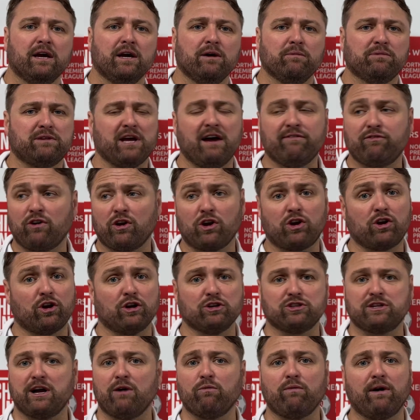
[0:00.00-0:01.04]
But they've got to cross
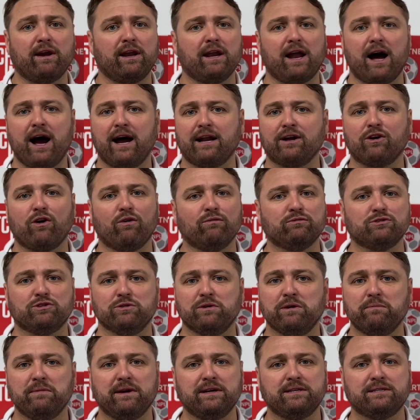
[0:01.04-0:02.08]
that white line and go and do
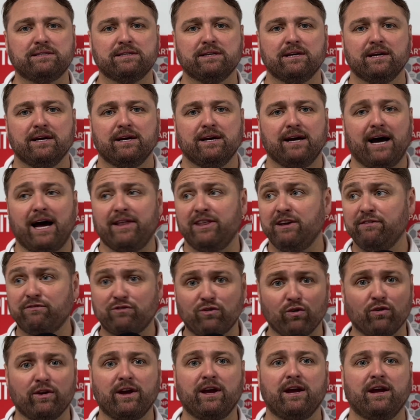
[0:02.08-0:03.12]
it, mate. And they've
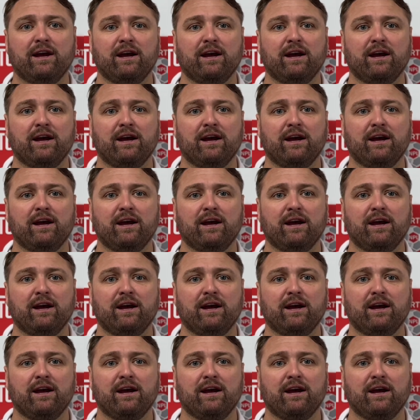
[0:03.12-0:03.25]
done it.